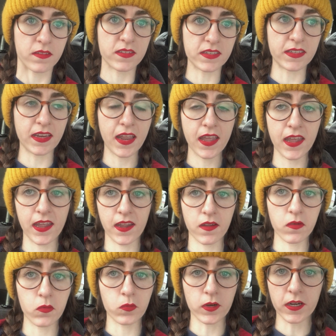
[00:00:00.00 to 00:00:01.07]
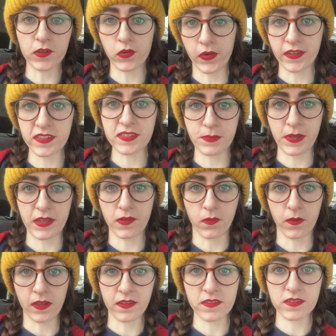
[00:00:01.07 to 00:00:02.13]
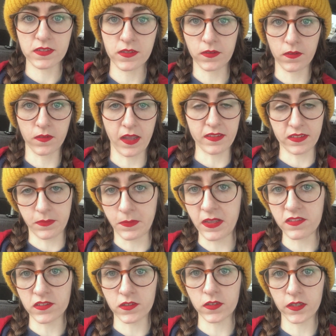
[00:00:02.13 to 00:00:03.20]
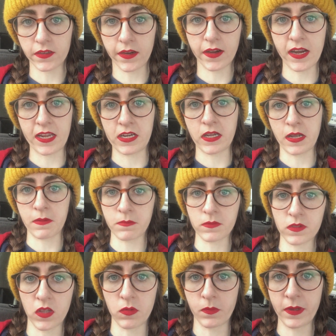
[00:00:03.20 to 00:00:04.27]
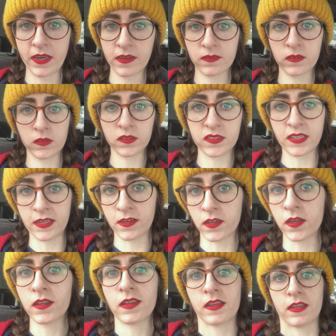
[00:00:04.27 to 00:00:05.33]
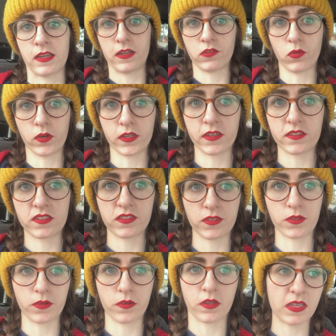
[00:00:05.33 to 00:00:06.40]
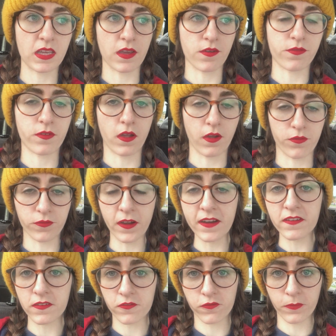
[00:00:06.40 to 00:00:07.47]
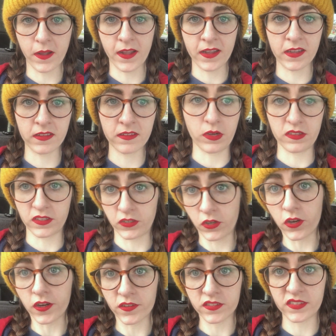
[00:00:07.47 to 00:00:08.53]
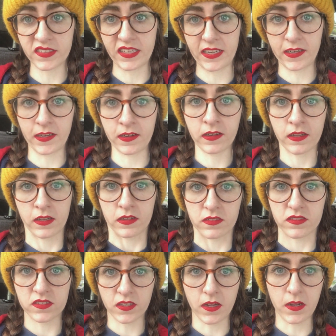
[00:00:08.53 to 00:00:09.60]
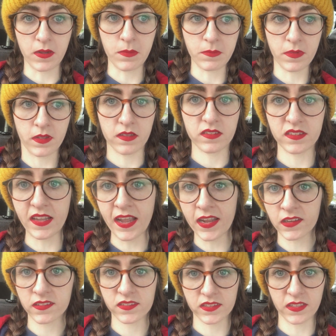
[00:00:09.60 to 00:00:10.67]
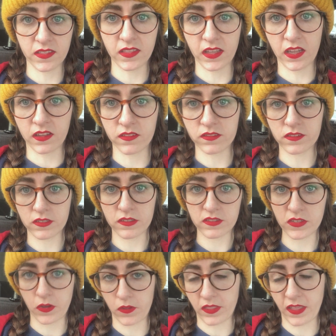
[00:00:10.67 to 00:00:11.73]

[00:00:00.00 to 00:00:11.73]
today we're going to be going to, as I mentioned earlier, Anaheim Global Medical Center in order to give a friend of mine who is a nurse there some snacks and things so